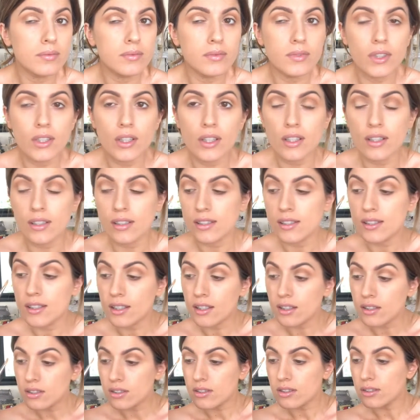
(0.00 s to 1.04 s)
So you can see
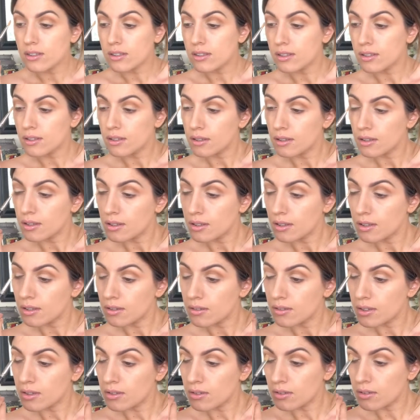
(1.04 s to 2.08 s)
it's just,
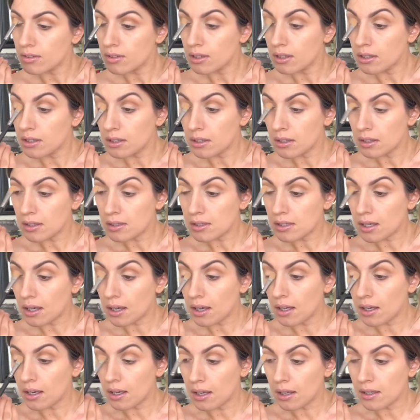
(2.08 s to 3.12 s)
there's a really nice
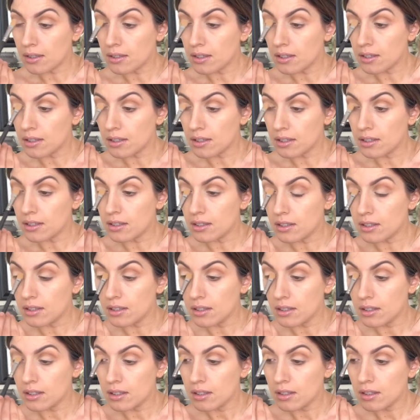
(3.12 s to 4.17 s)
highlight to the lid.
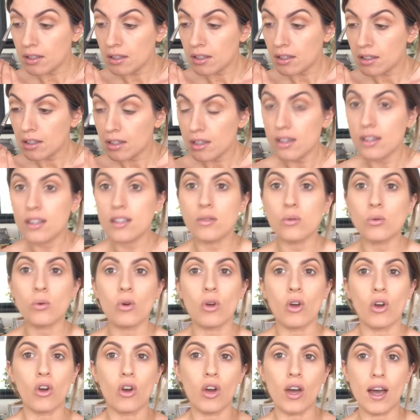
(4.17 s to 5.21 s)
This will
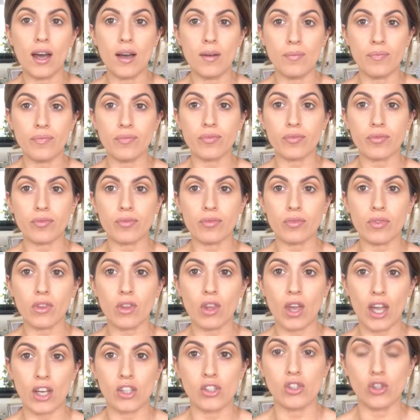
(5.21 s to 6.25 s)

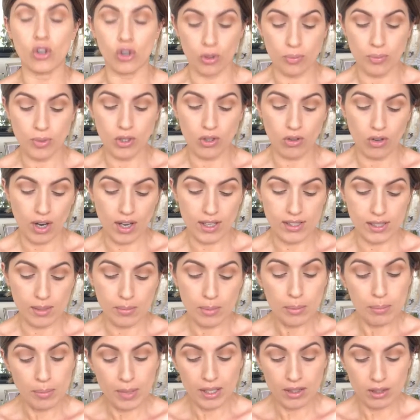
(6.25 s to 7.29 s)
actually open your eyes up
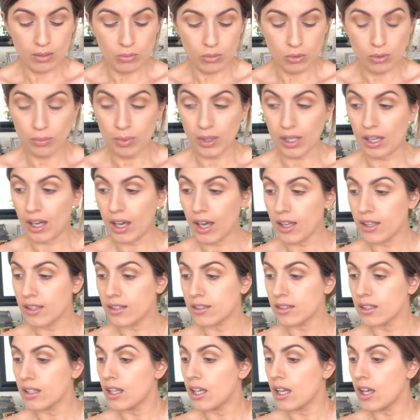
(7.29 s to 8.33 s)
and make them look bigger.
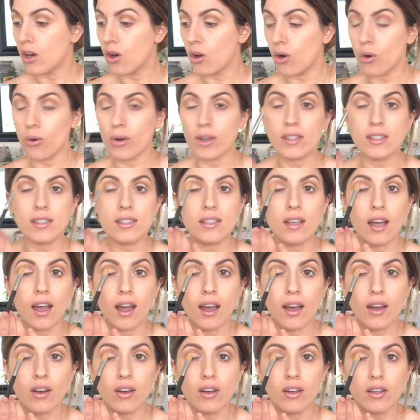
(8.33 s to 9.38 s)
Always
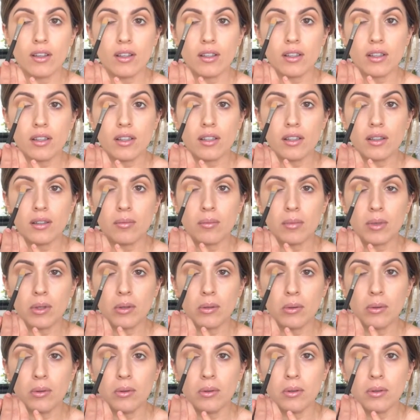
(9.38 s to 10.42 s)
start in the middle